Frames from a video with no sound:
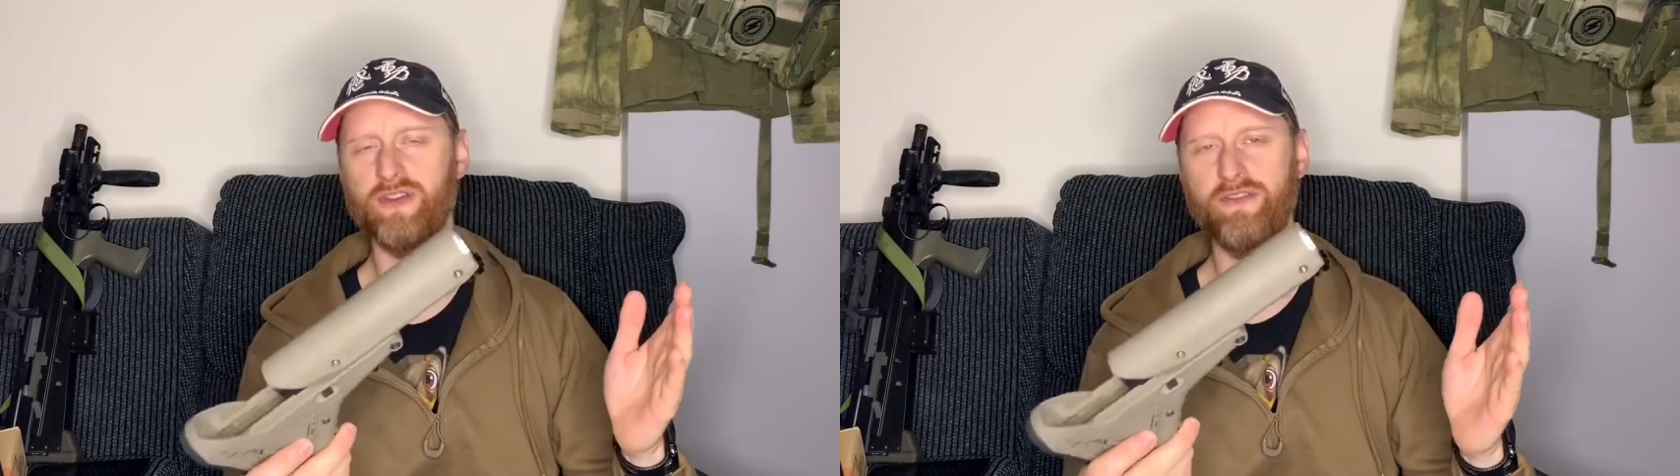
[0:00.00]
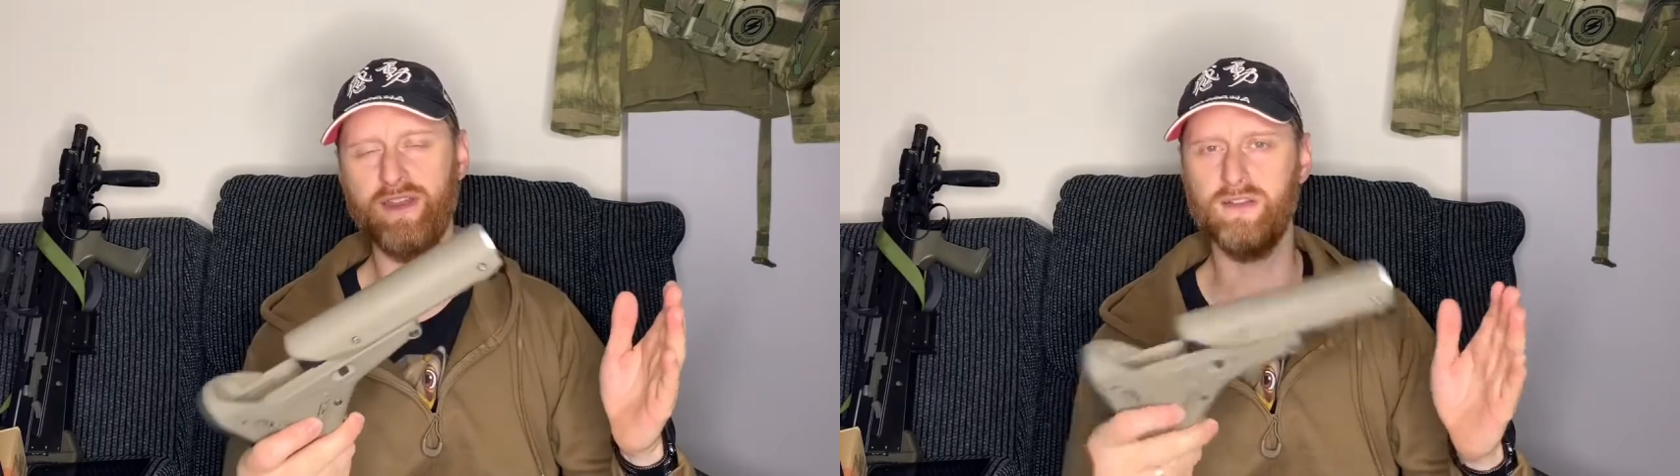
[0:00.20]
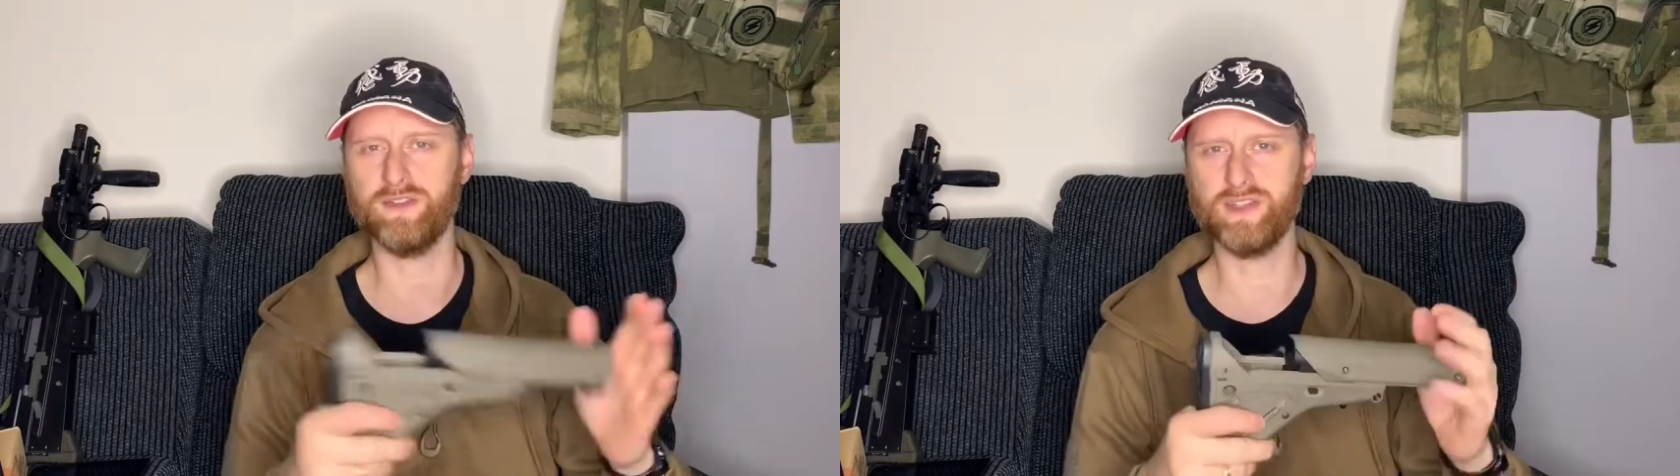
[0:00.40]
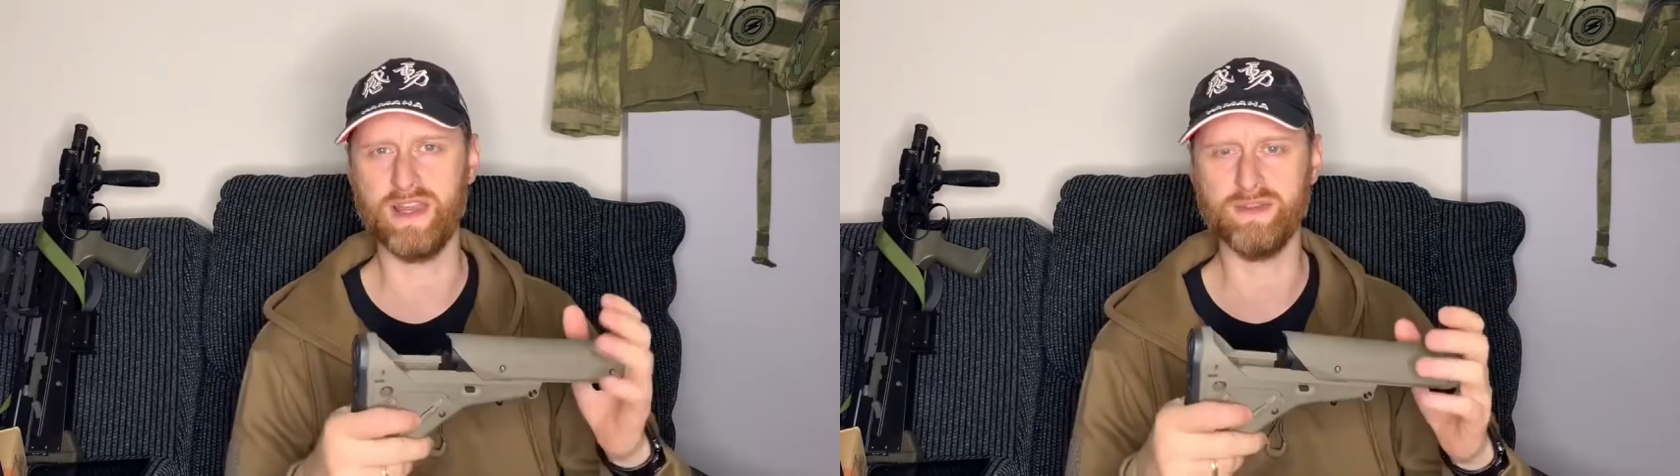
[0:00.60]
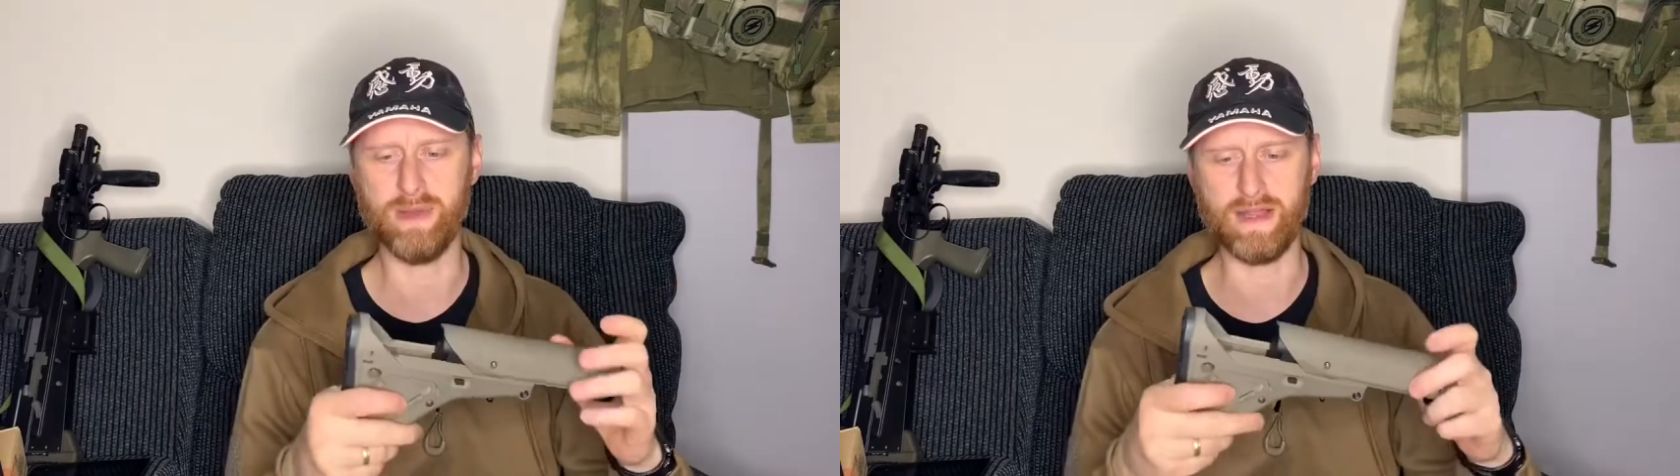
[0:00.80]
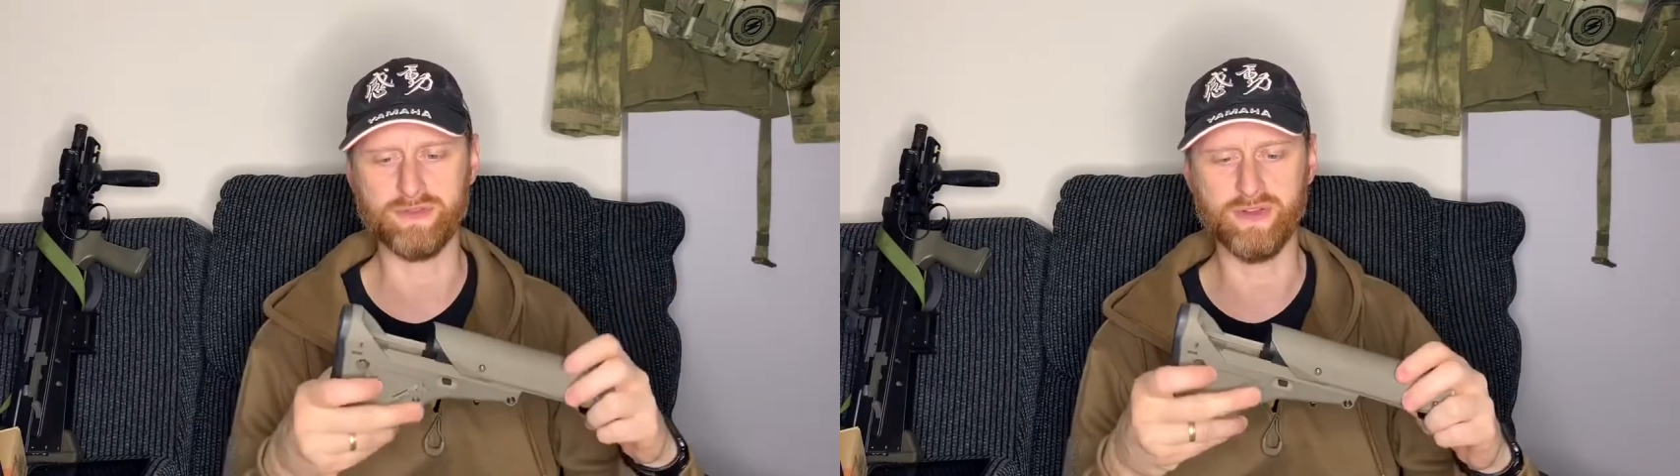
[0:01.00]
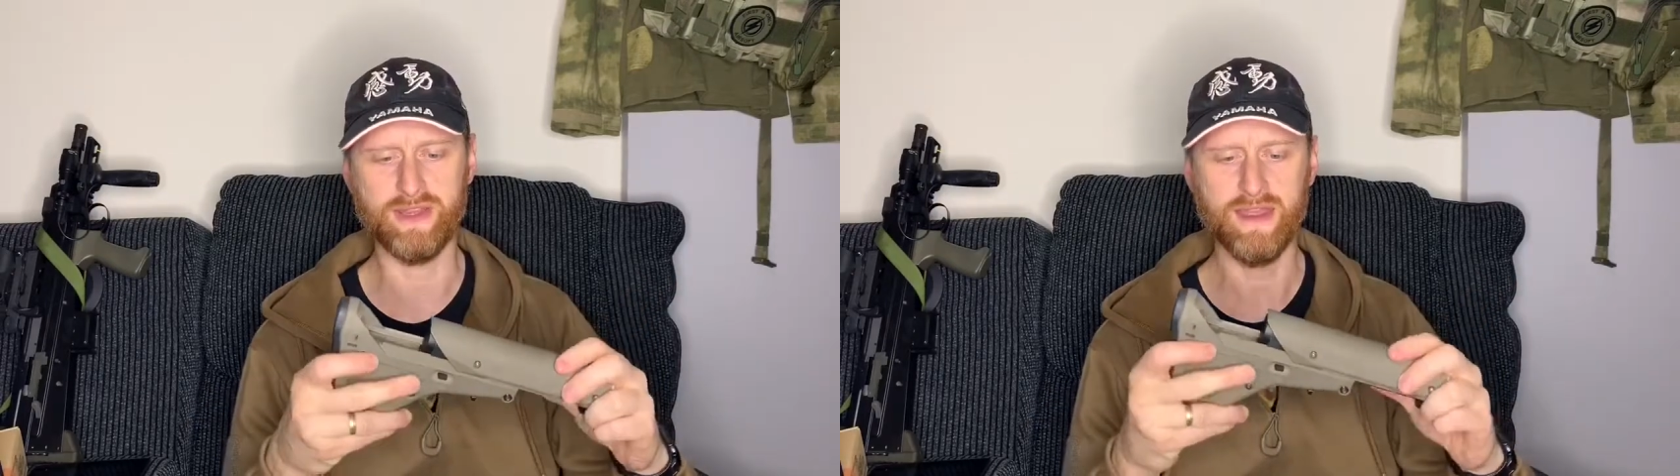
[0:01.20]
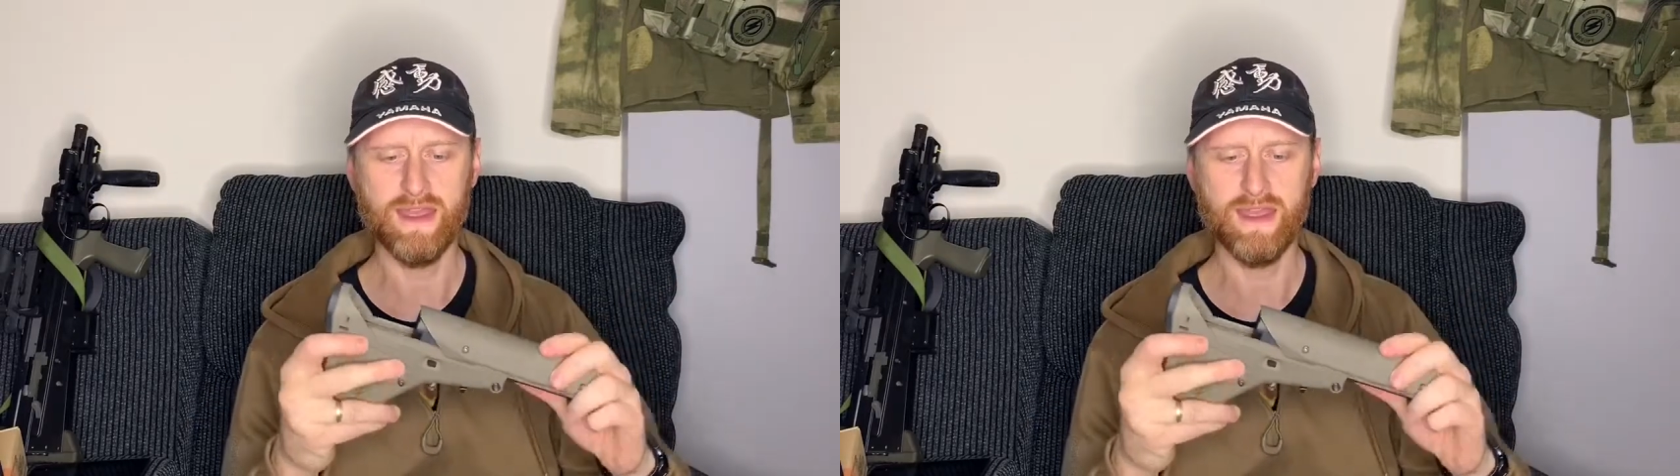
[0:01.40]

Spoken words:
a fiddle to change a battery.